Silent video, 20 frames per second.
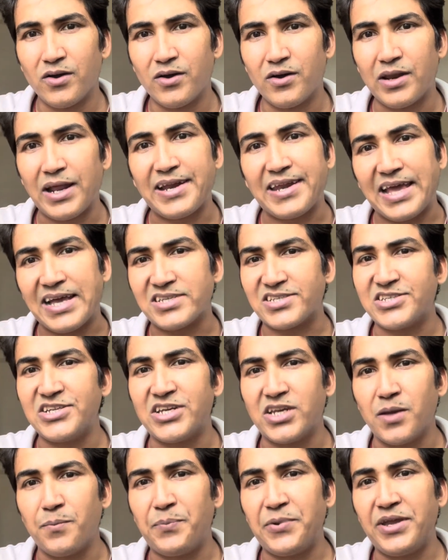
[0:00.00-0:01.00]
right
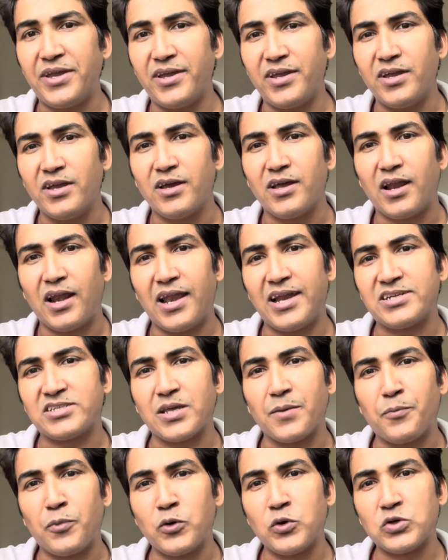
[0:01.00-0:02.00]
http let's
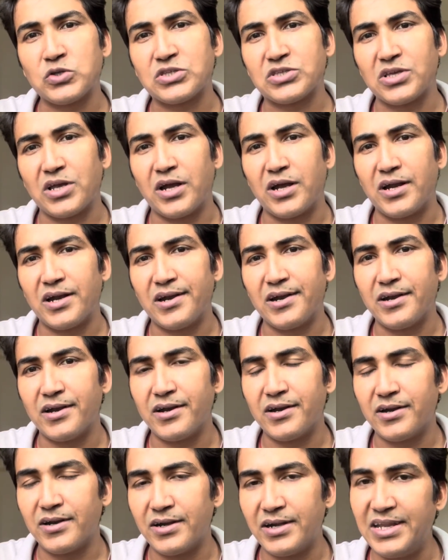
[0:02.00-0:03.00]
suppose
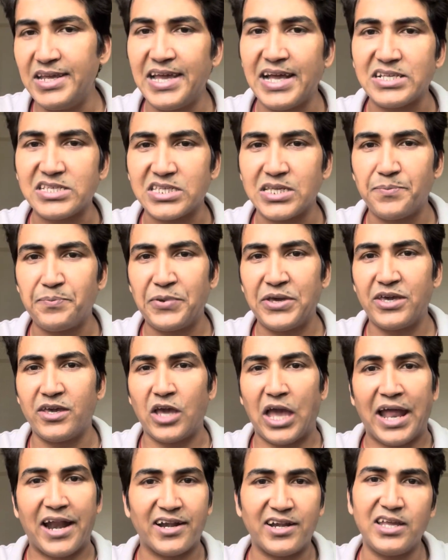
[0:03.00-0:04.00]

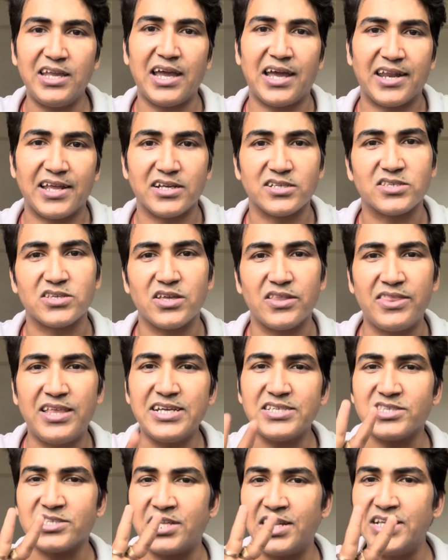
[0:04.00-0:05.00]
DHCP and DNS.
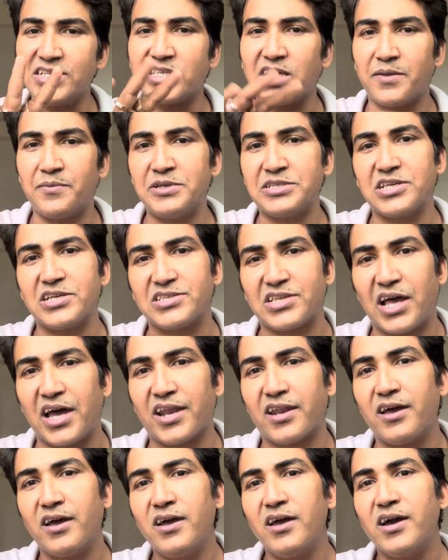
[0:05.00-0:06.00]
These three services
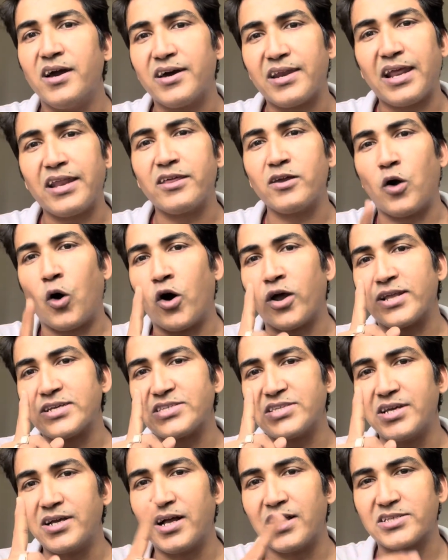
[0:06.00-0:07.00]
are running on a
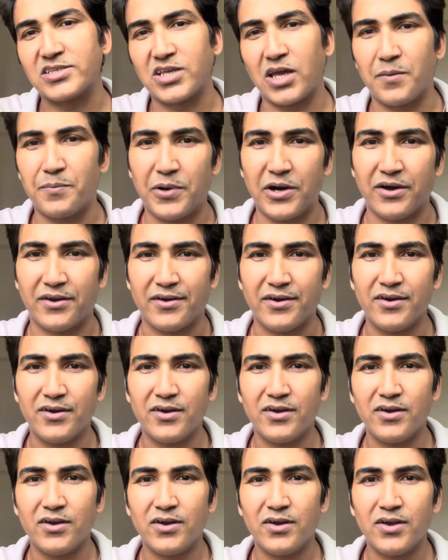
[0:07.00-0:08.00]
single server.
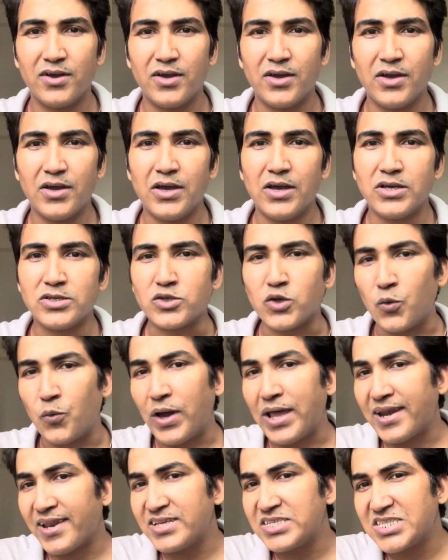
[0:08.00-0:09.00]
So
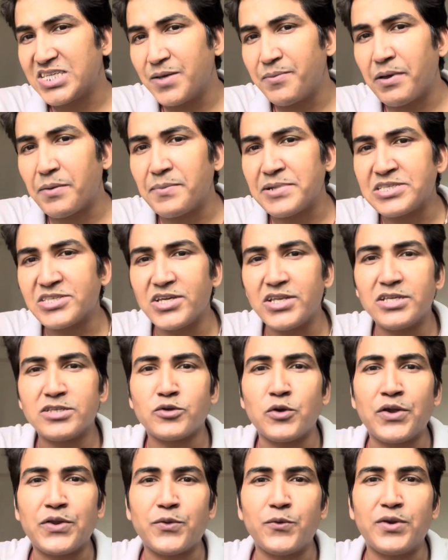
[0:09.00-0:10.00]
when receiver machine is
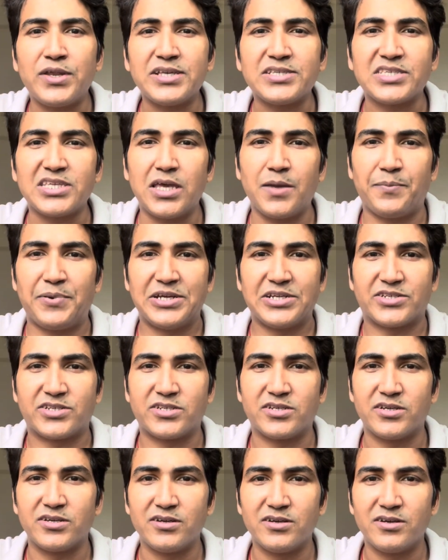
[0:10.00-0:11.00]
going to receive it,